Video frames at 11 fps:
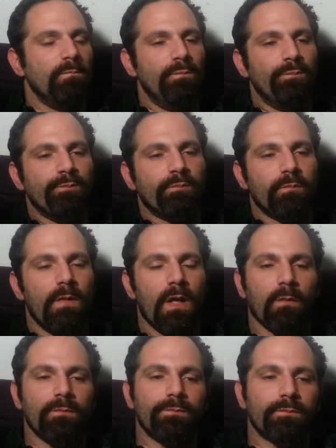Okay?
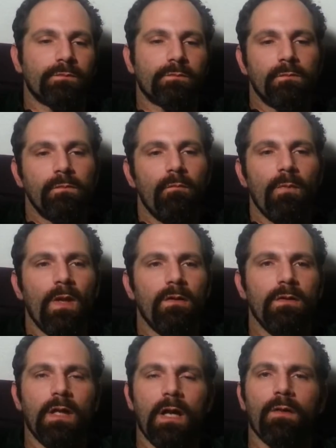Now, you
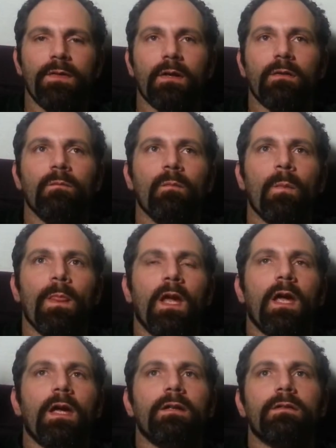get out there,
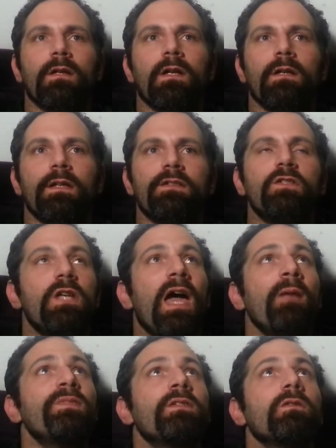and this
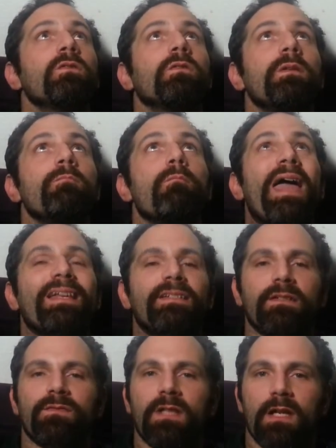absolutely
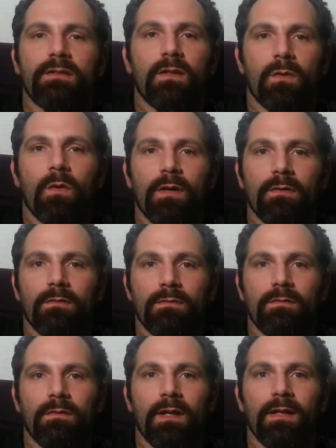massive Tesla coil,
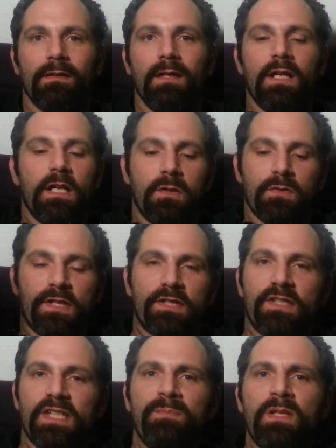right? It goes as
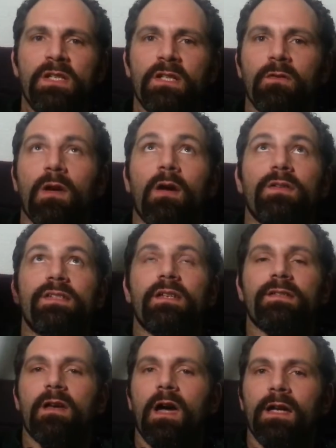deep into the ground as it
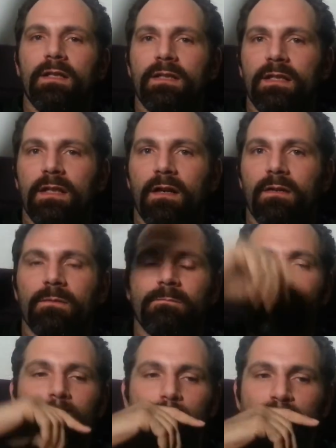does high into the air.
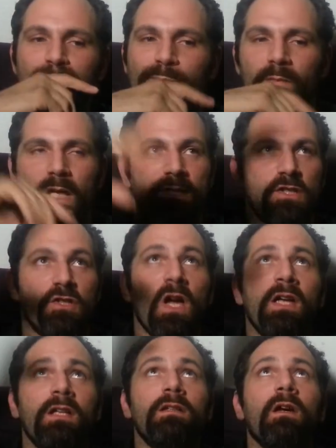It has a
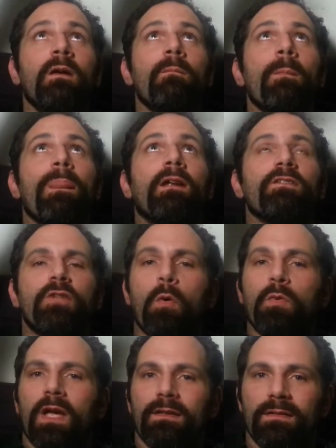giant
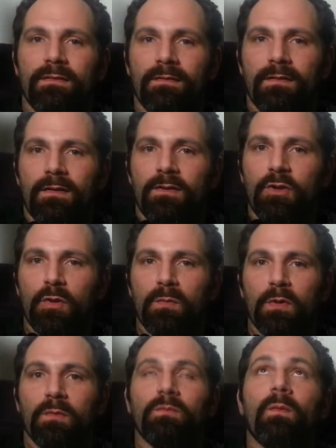donut
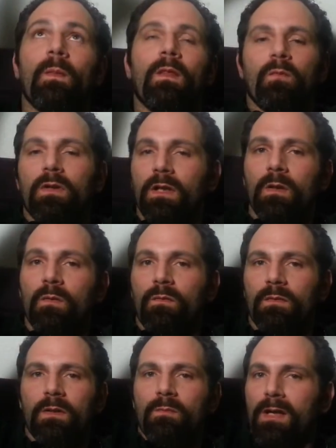terminal with
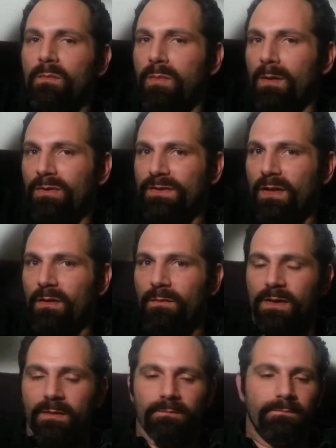little metal bubbles all over it.